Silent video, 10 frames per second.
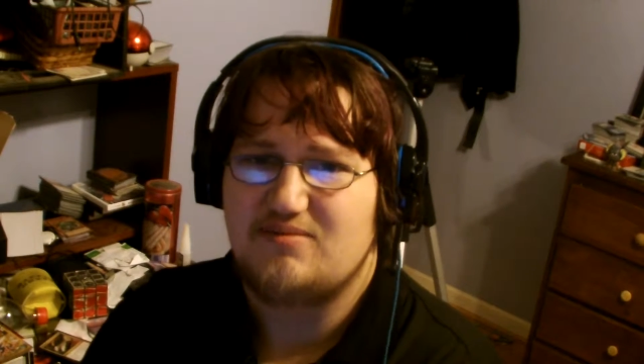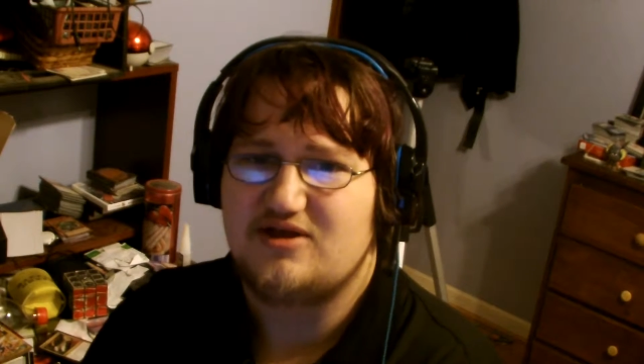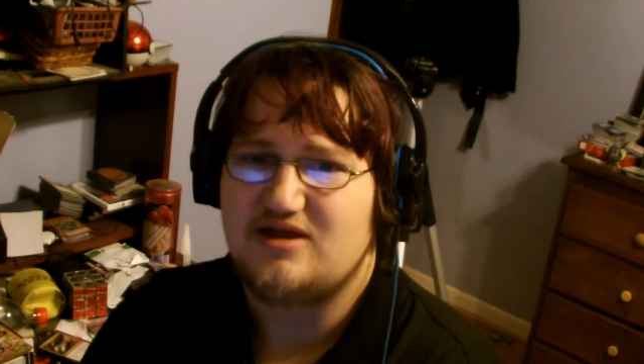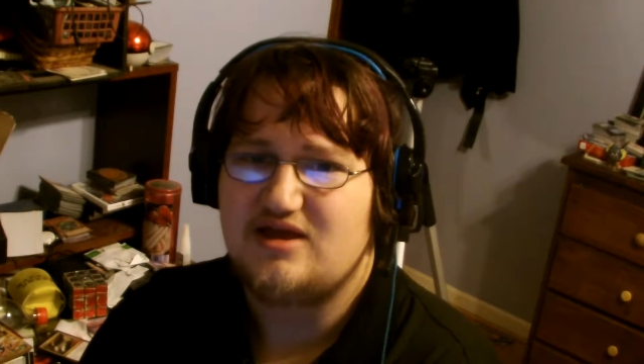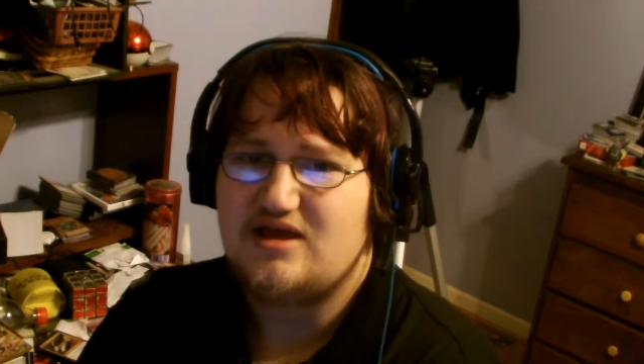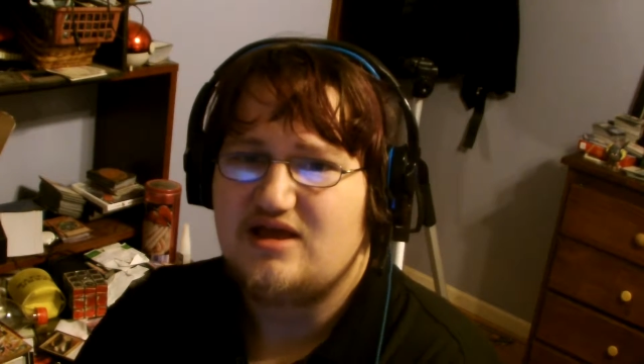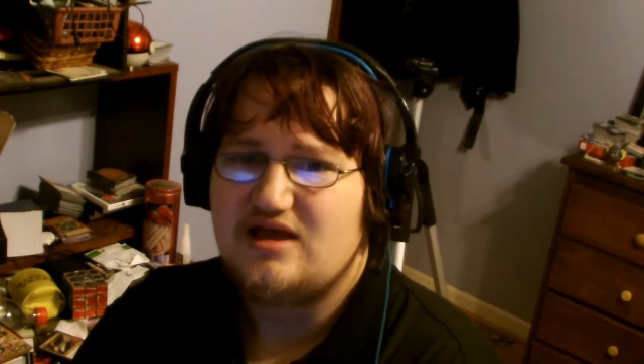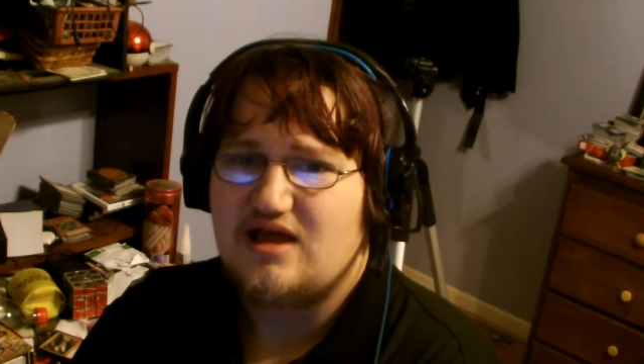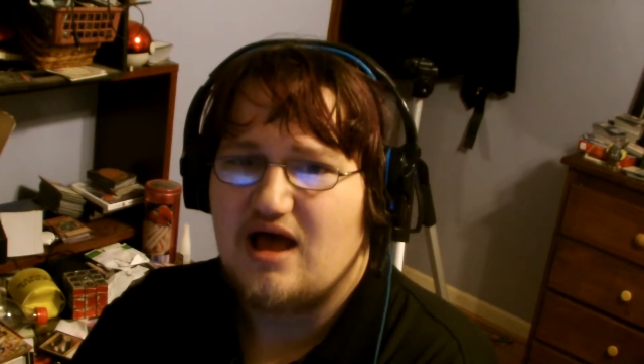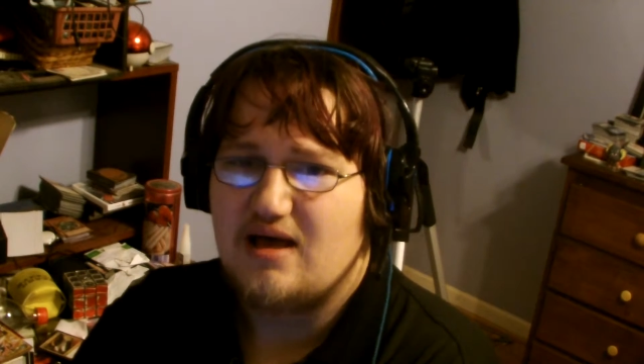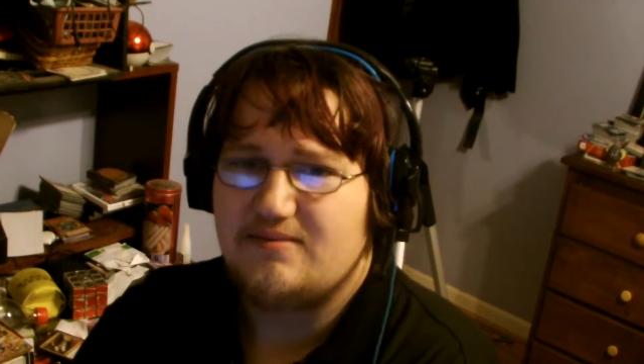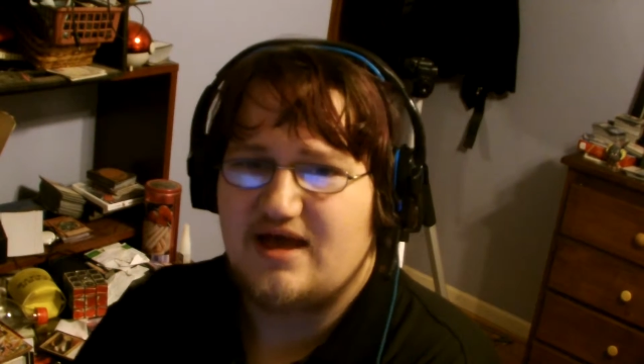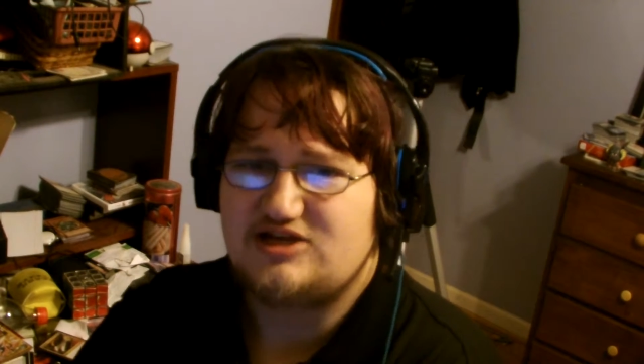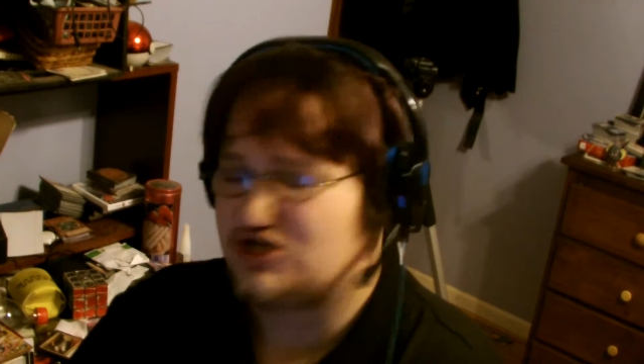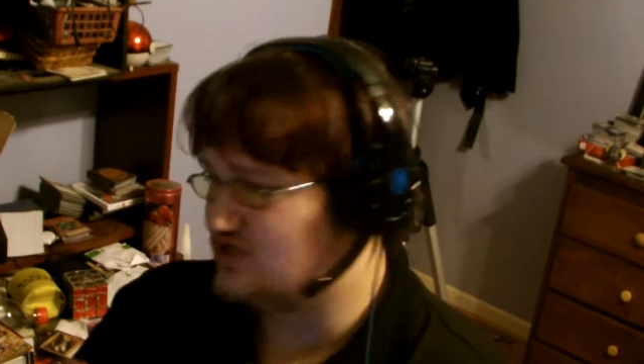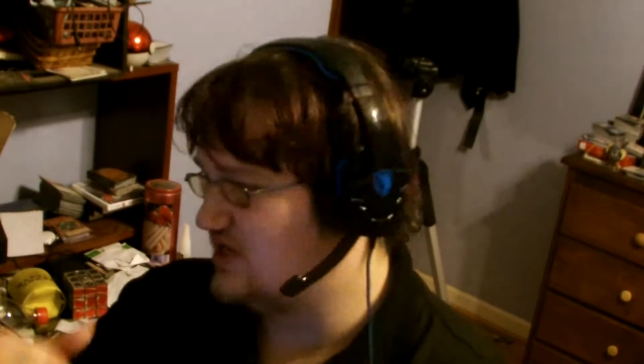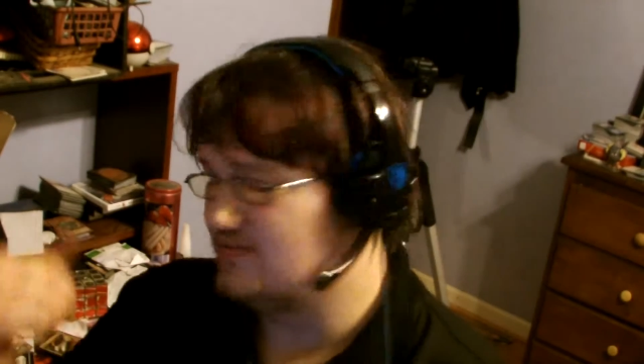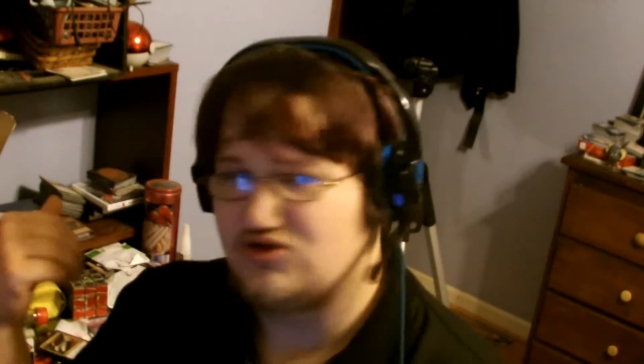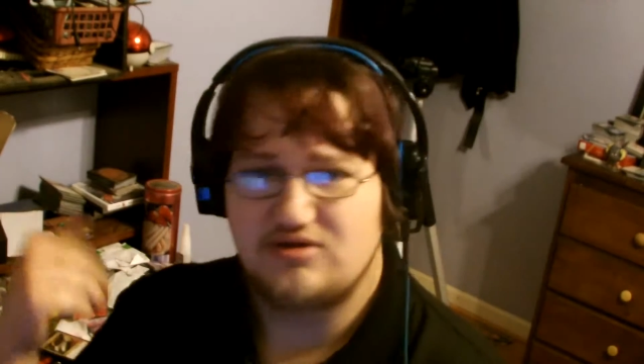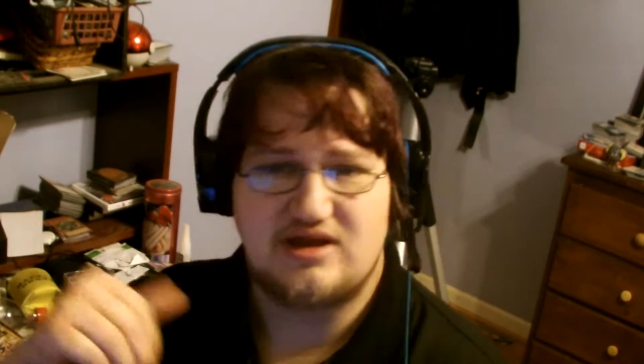But um, as you can see,
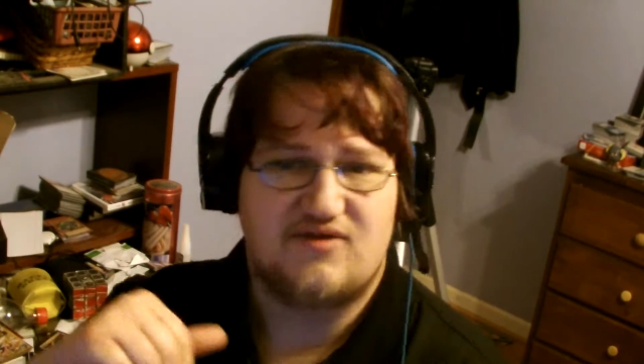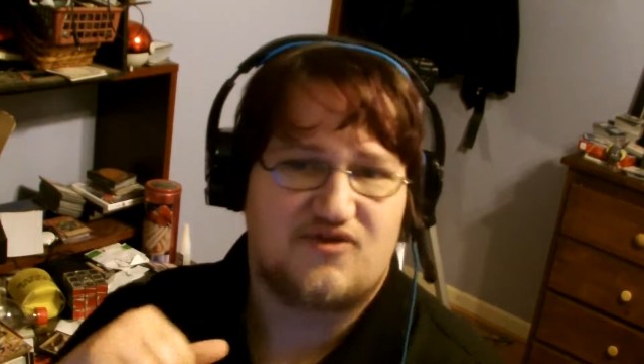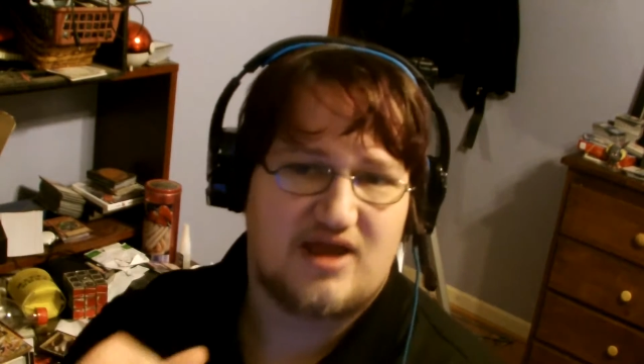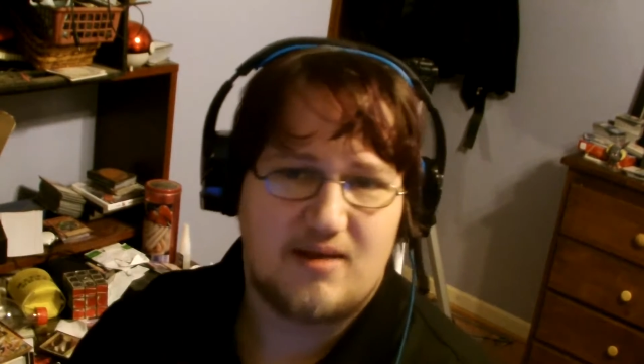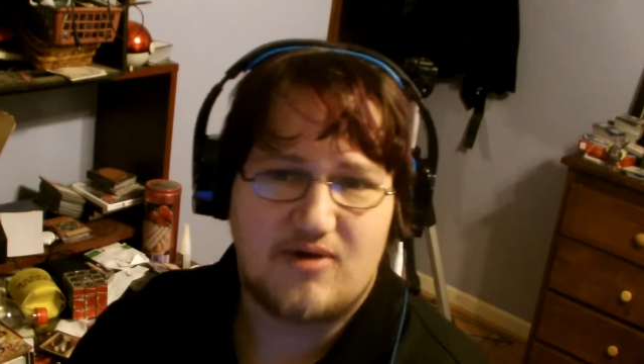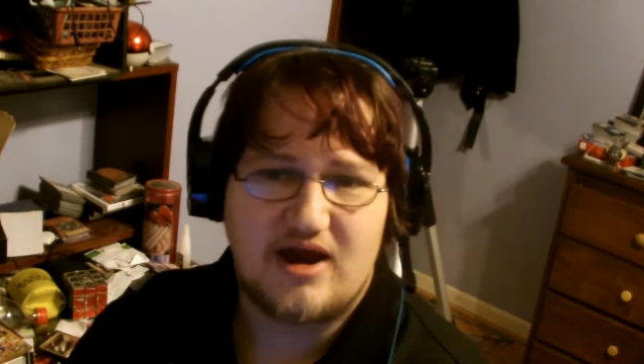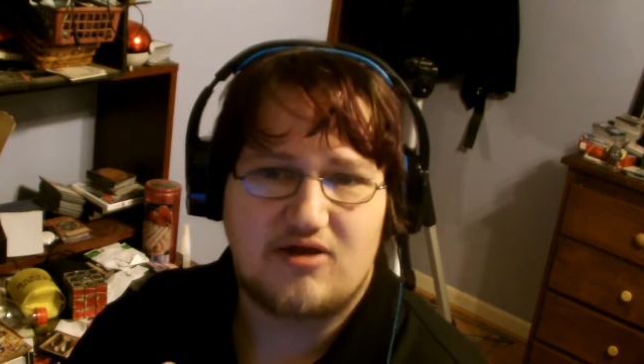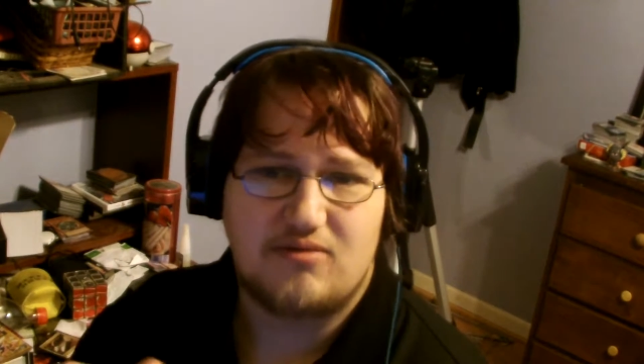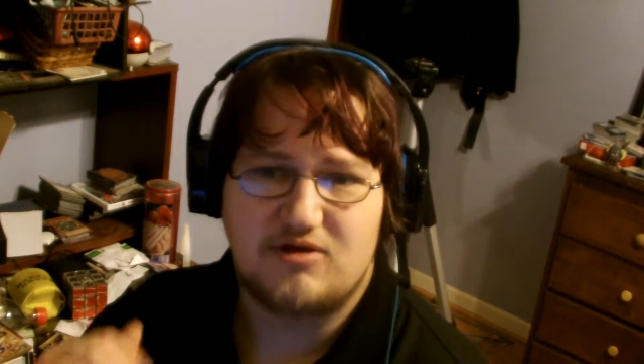I'm doing a different camera angle.